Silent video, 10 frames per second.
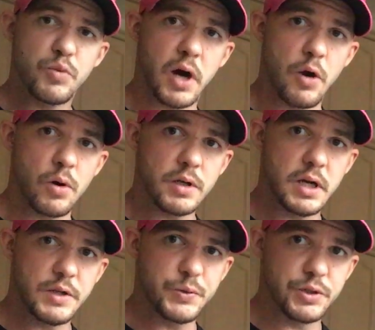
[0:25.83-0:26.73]

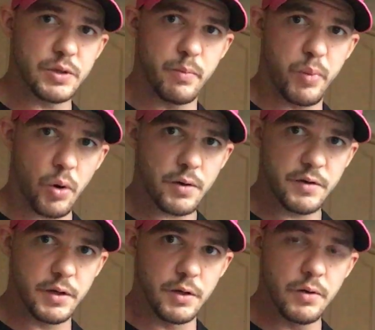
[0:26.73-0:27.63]
Prioritize what's
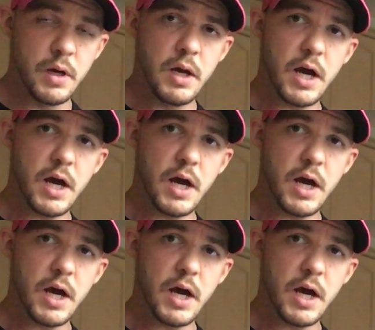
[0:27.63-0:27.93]
important to you